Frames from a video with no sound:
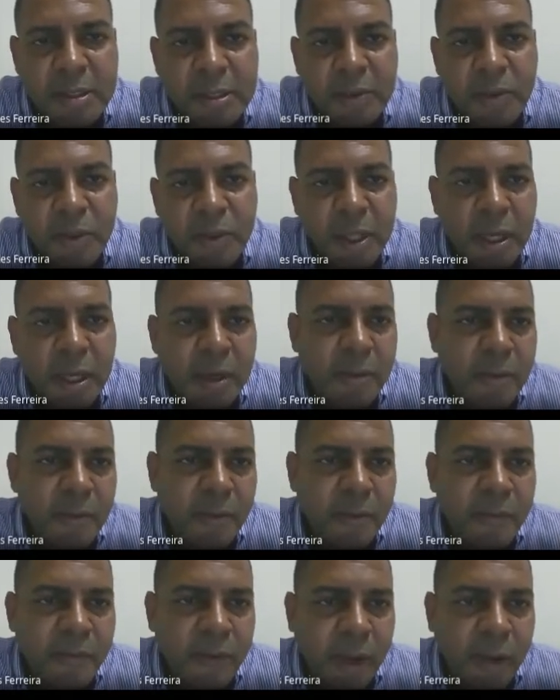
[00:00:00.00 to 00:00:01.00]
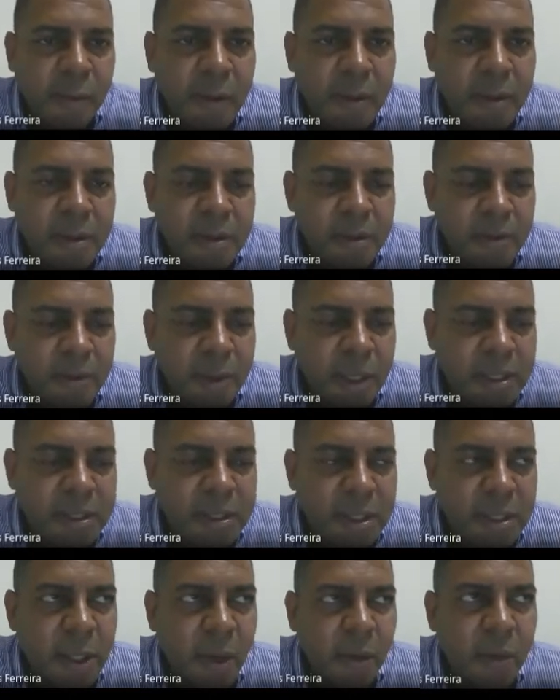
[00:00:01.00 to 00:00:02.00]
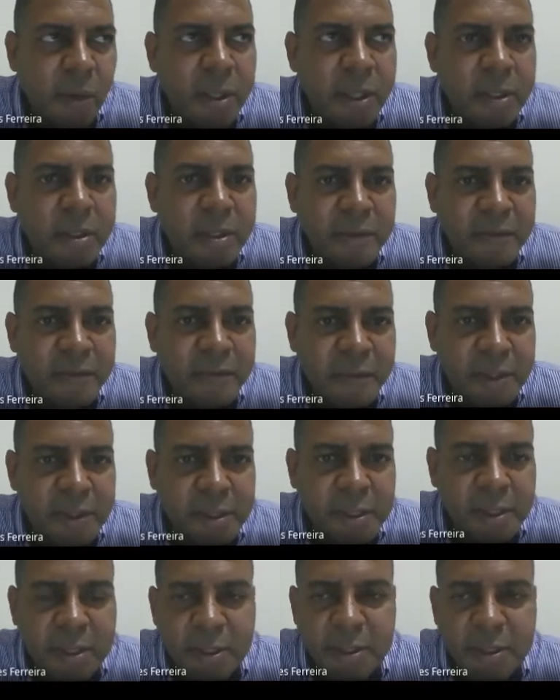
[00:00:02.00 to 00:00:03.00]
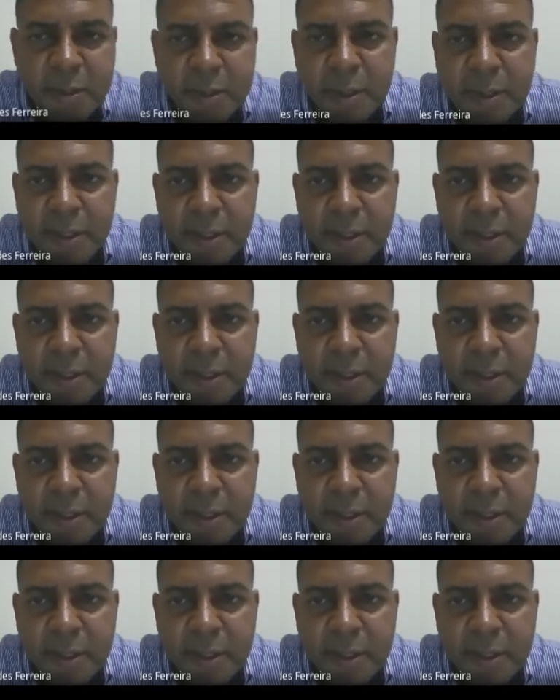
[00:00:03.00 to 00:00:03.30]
we are familiar as a nonlinear physicist.